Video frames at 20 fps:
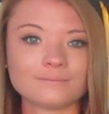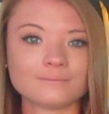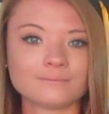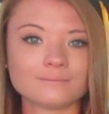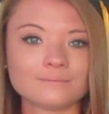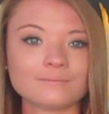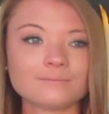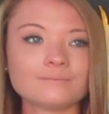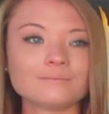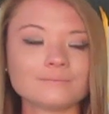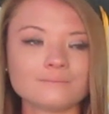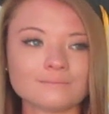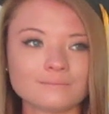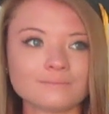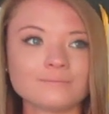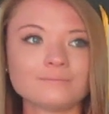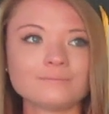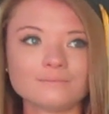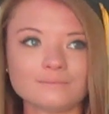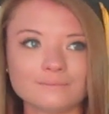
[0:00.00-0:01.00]

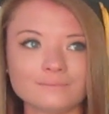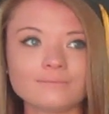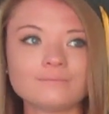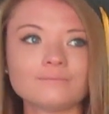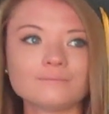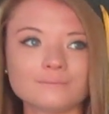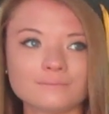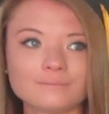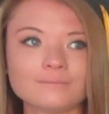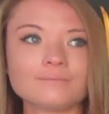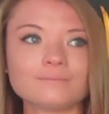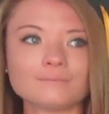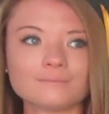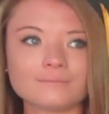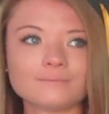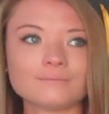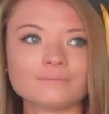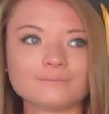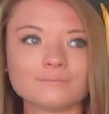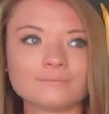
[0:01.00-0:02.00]

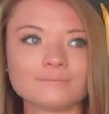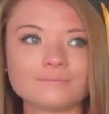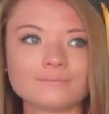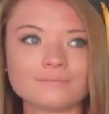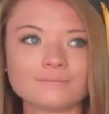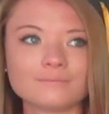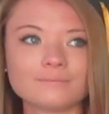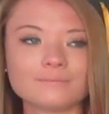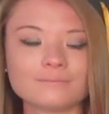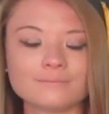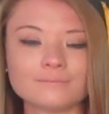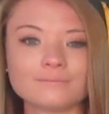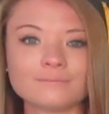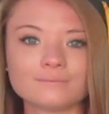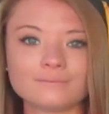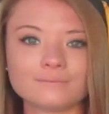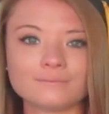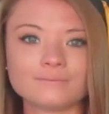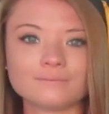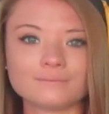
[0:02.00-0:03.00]

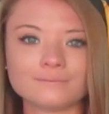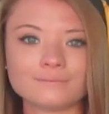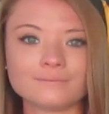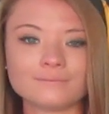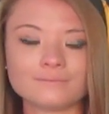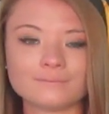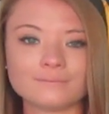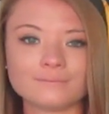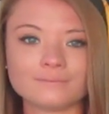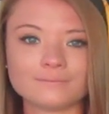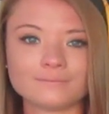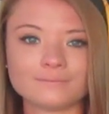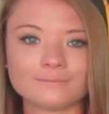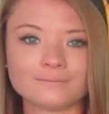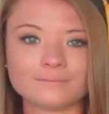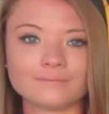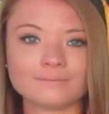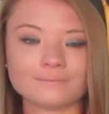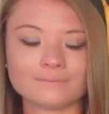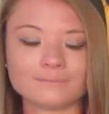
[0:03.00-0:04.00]

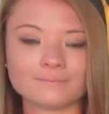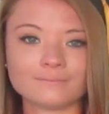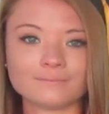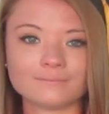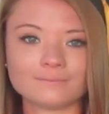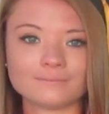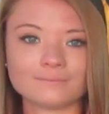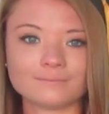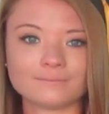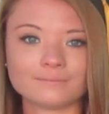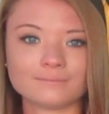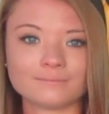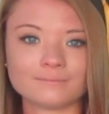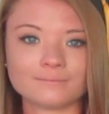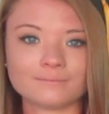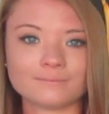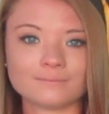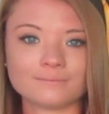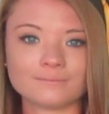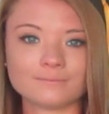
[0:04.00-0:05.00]

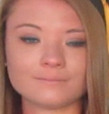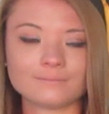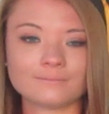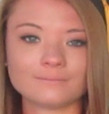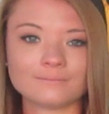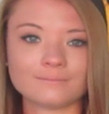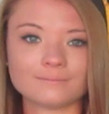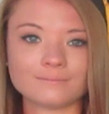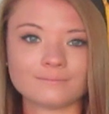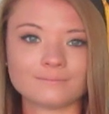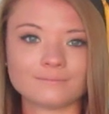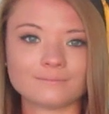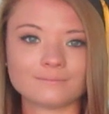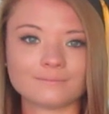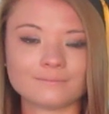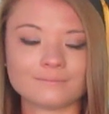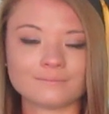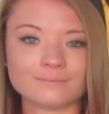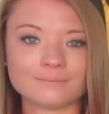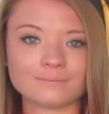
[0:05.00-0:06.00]

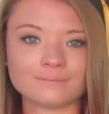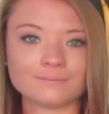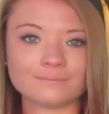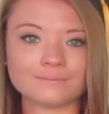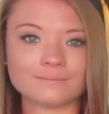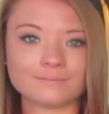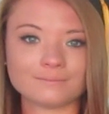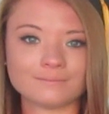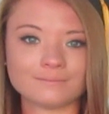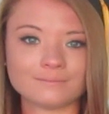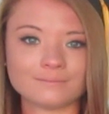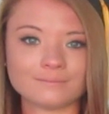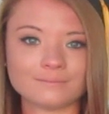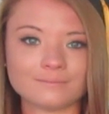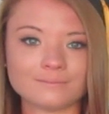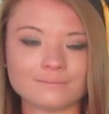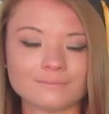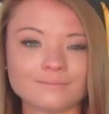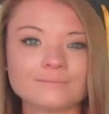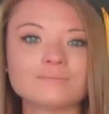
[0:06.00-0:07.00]

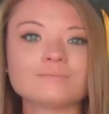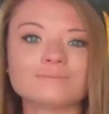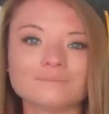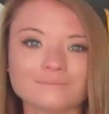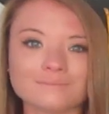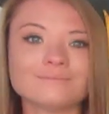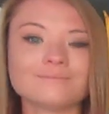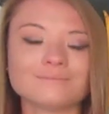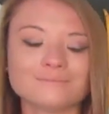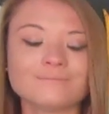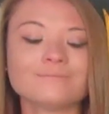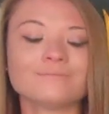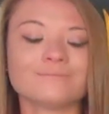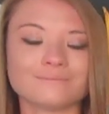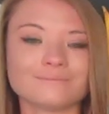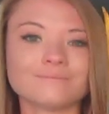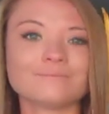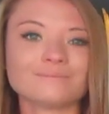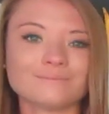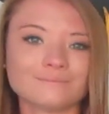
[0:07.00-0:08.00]
(silent)